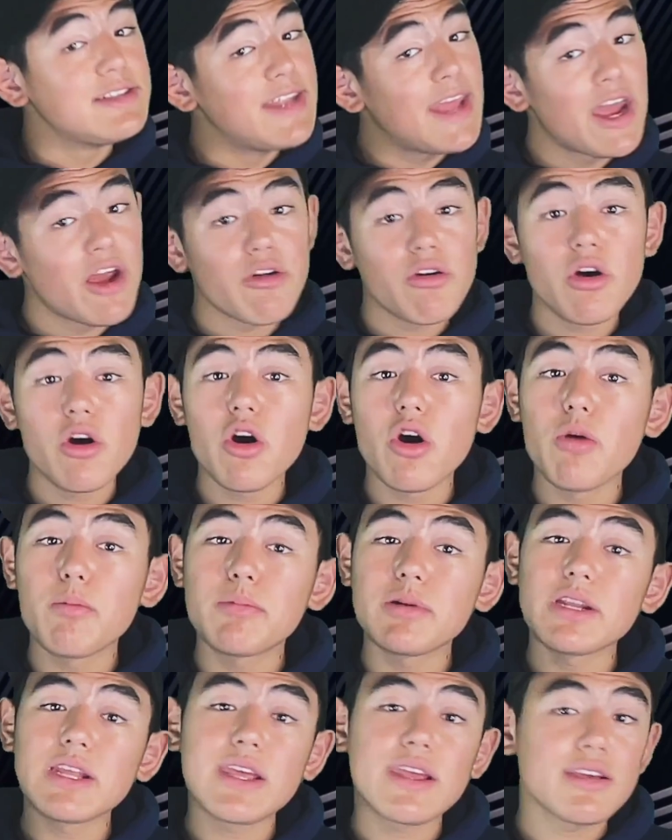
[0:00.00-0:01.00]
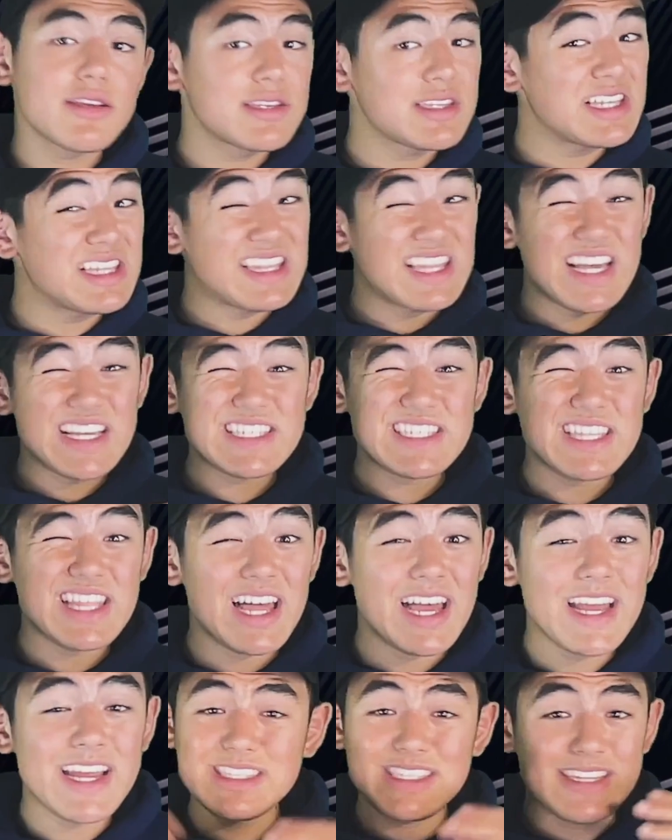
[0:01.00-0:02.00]
narrow openings, less
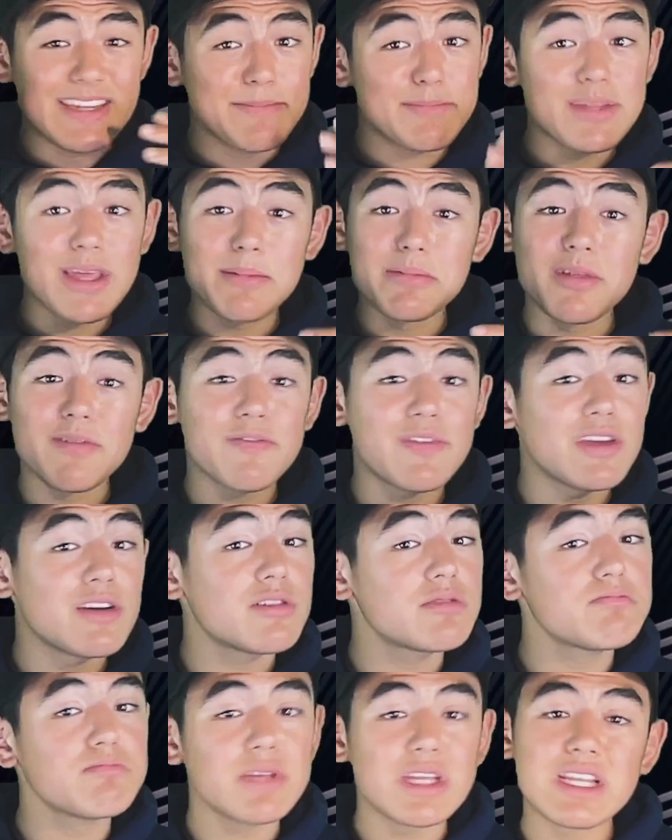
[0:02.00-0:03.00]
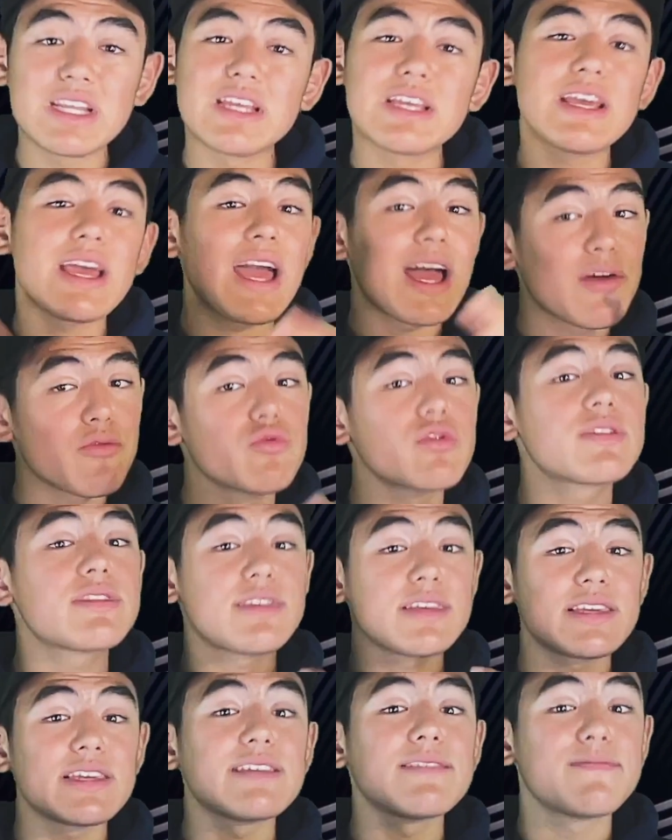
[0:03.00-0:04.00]
light, deep depth of field, meaning
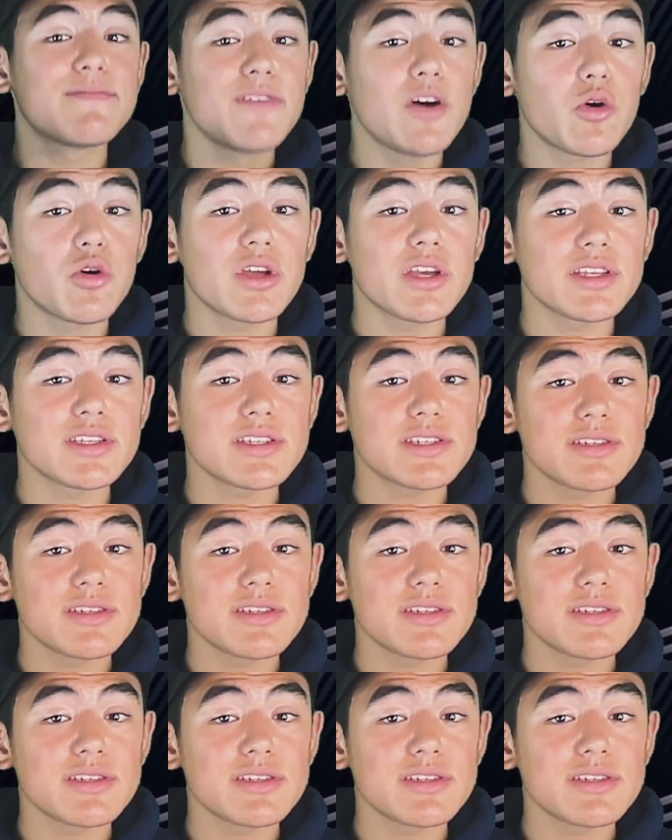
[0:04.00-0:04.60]
everything in focus.